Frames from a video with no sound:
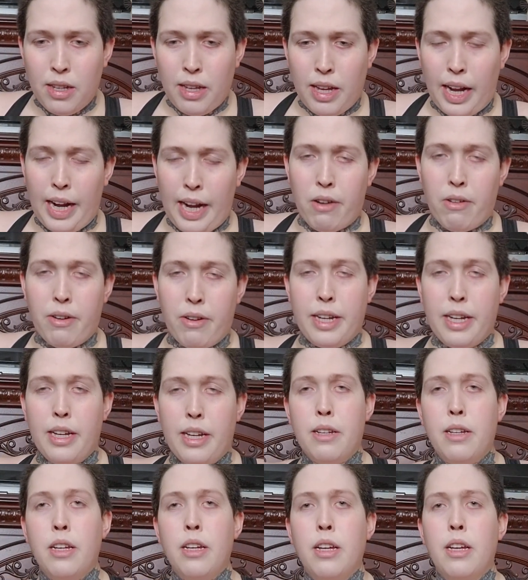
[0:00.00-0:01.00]

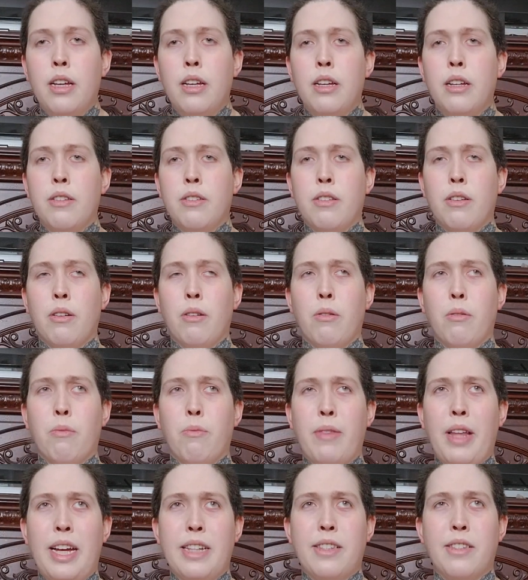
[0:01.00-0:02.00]
area. So
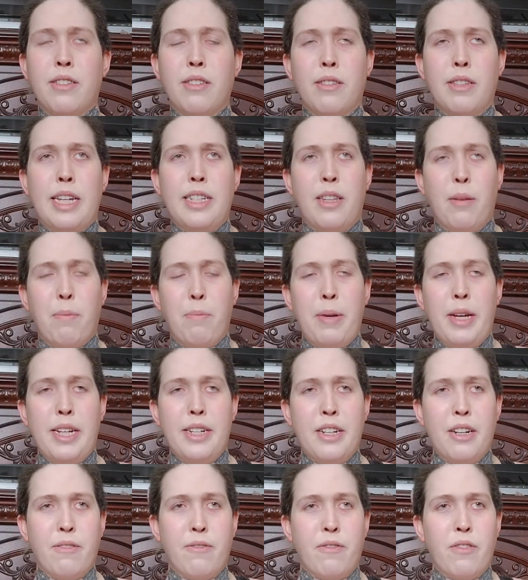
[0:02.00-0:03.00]
that's a bit
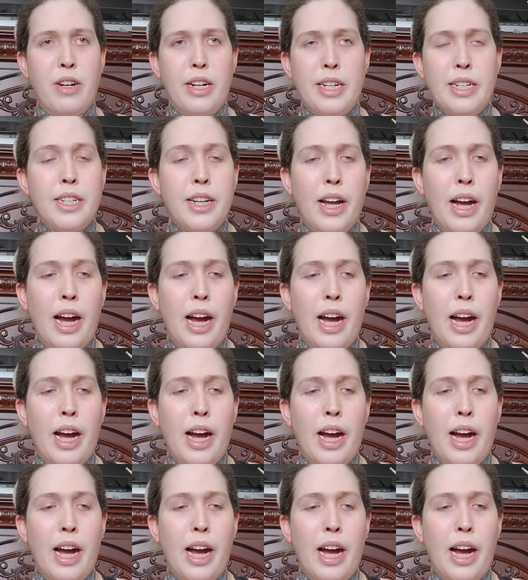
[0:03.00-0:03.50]
different.